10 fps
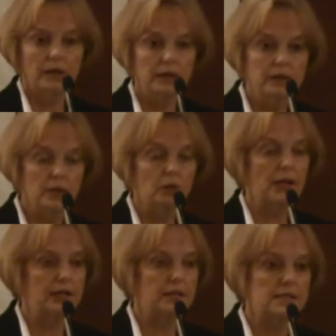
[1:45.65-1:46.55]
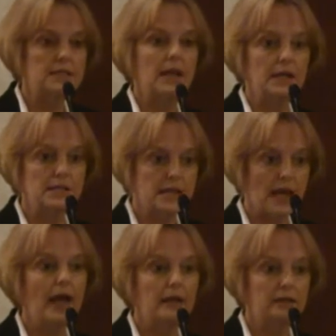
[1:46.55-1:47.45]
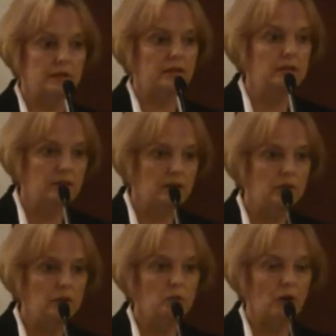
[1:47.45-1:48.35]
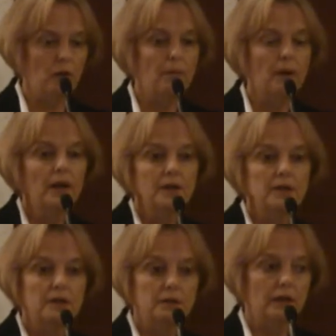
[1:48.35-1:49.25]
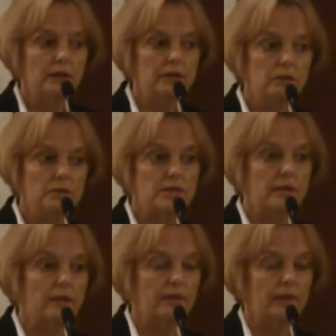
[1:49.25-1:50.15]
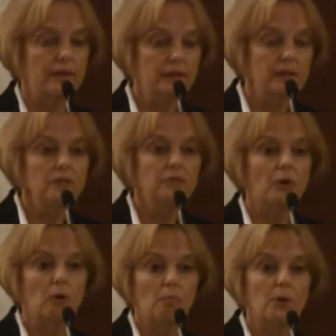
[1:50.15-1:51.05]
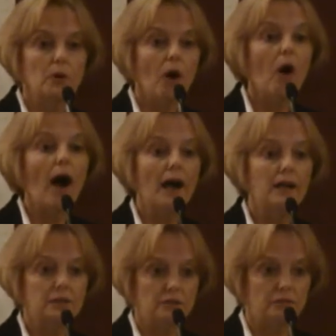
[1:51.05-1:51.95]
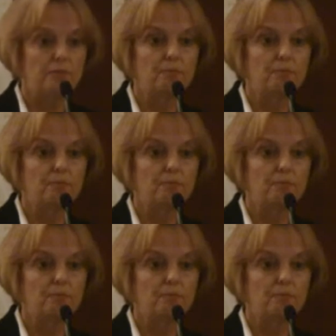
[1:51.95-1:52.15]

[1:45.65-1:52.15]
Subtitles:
in the United States and in Europe, there is a need for proactive